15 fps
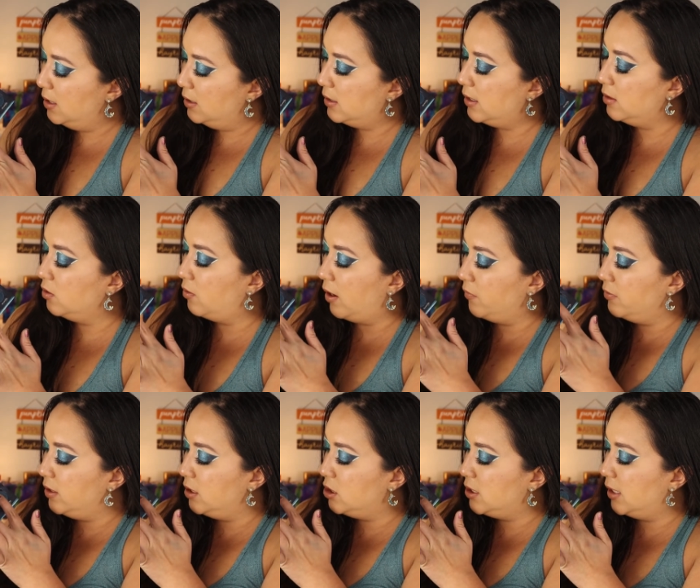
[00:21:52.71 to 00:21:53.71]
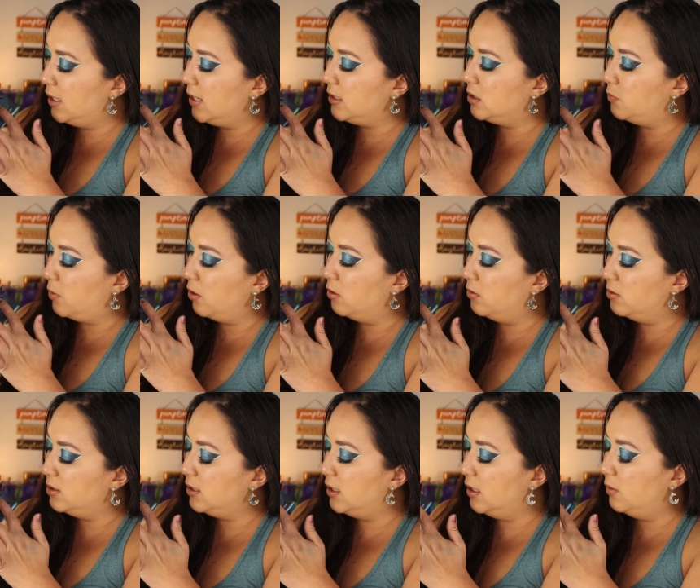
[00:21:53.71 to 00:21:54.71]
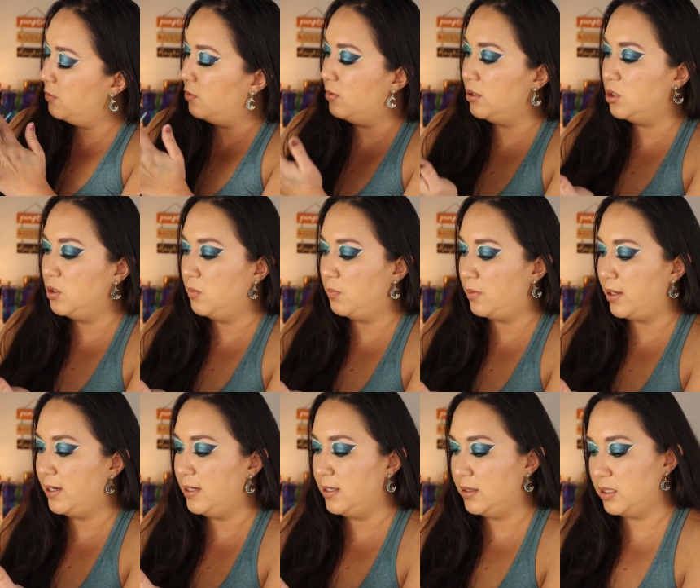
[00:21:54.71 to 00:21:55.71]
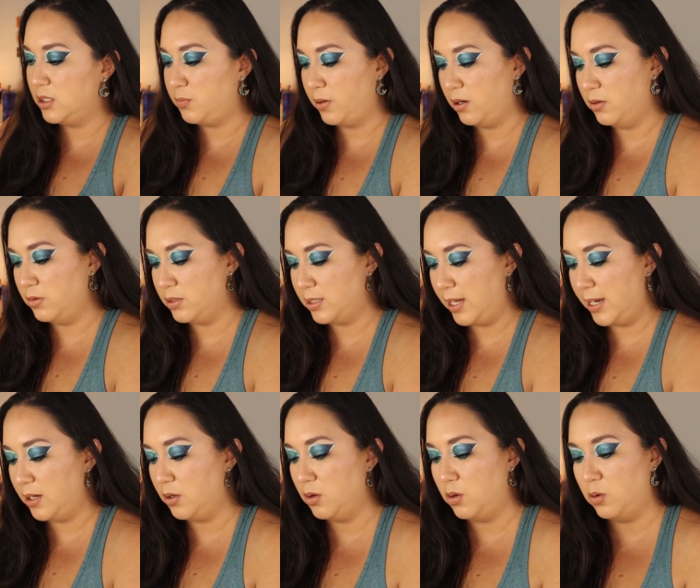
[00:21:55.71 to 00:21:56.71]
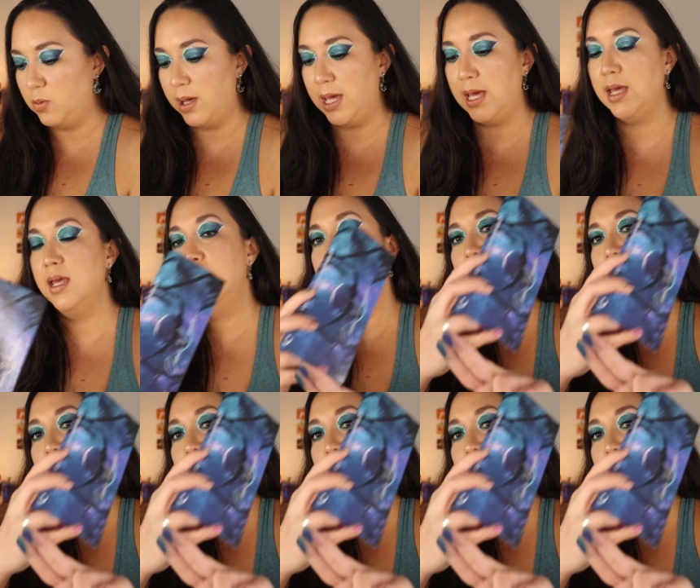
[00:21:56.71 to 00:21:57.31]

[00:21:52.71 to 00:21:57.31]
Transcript: Now the Gravity shade has sparkles in it, but once you blend it, the sparkles kind of go away.